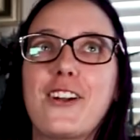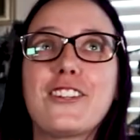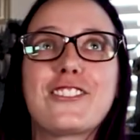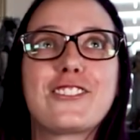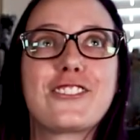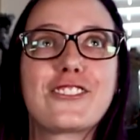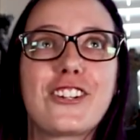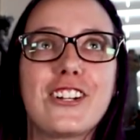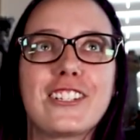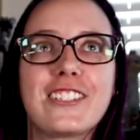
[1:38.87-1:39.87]
First
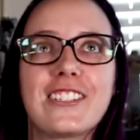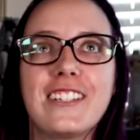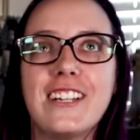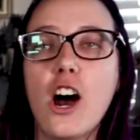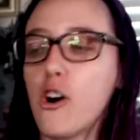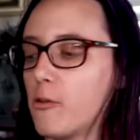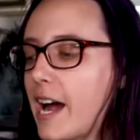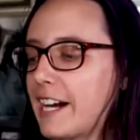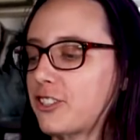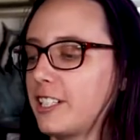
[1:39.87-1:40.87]
shirt.
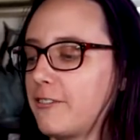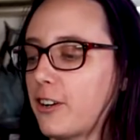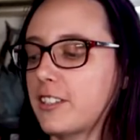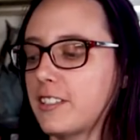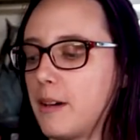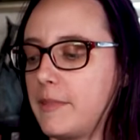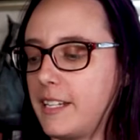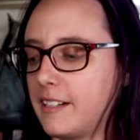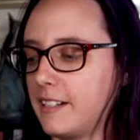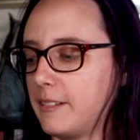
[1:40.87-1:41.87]

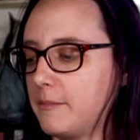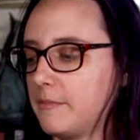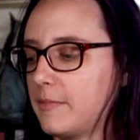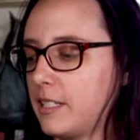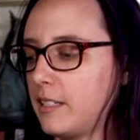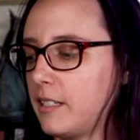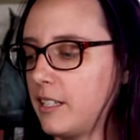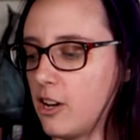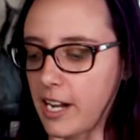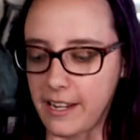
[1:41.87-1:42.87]

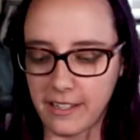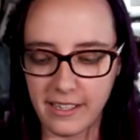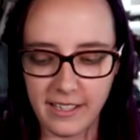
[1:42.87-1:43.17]
Okay.